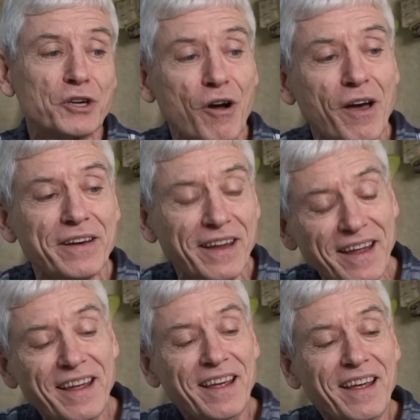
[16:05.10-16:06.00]
on.
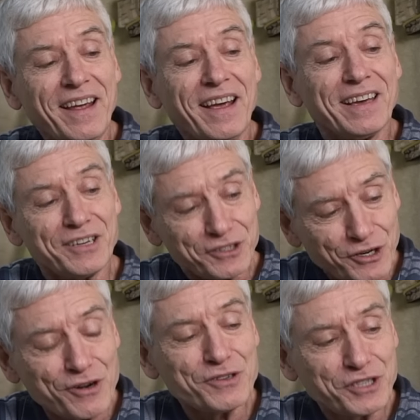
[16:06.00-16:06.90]
And it
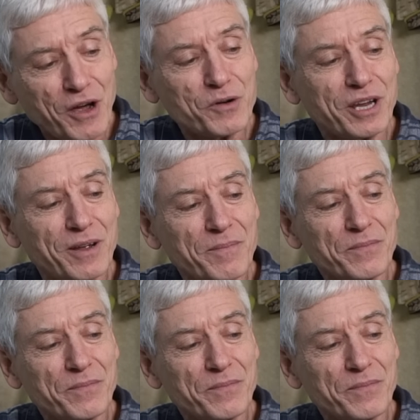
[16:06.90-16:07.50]
turns out